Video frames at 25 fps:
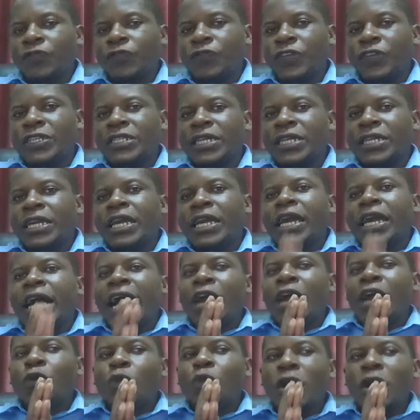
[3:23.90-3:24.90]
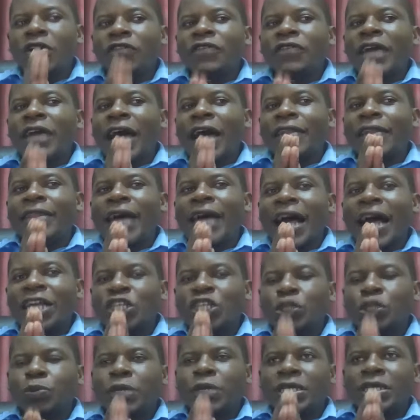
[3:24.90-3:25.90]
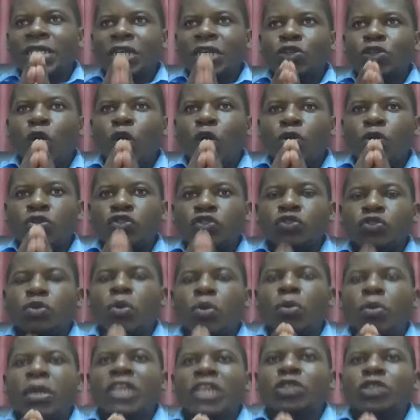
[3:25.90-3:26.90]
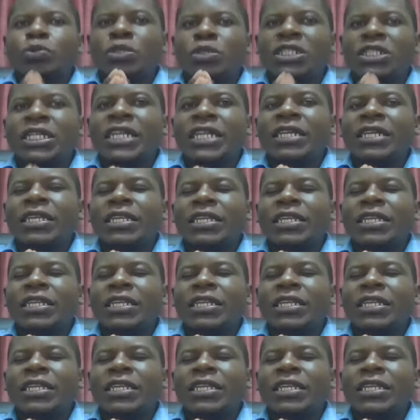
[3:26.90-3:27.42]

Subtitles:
it. And one of the other aspects that also, especially in